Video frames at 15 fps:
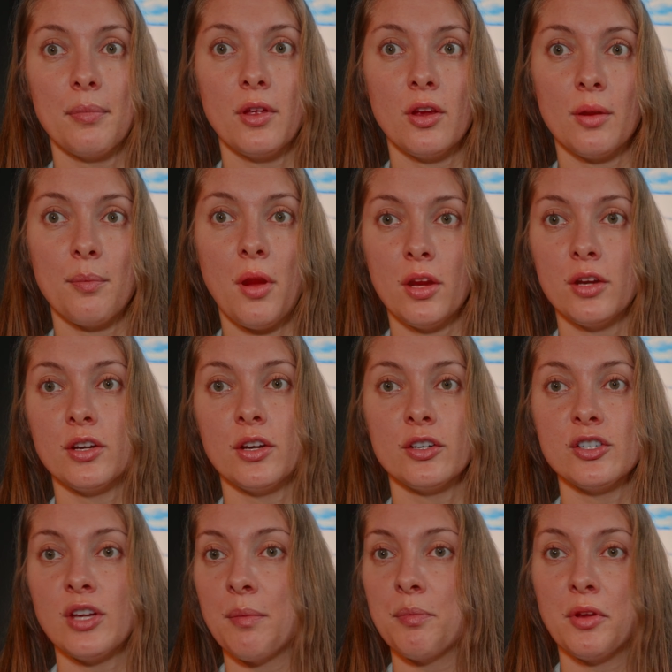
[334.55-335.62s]
a
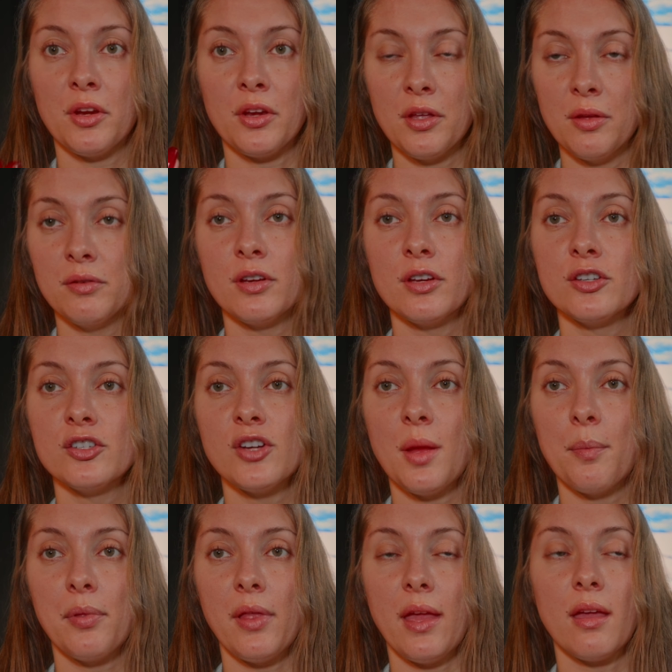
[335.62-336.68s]
partnership, you're a
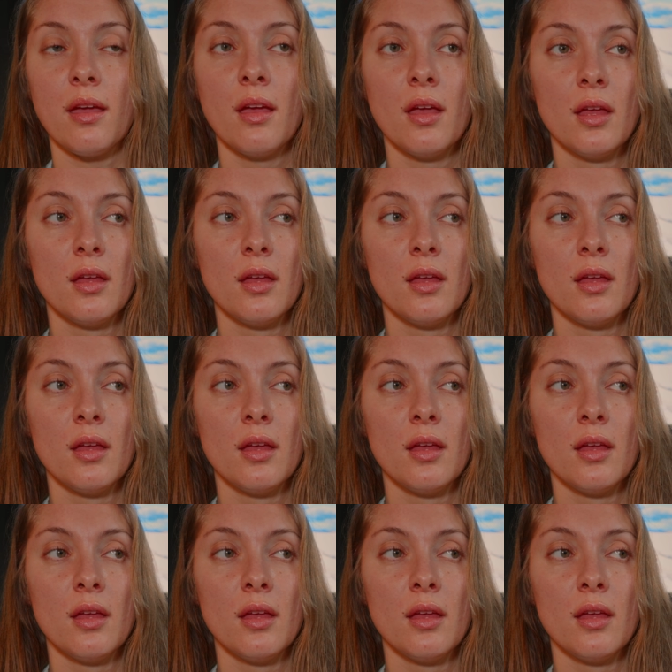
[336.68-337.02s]
unionship. Like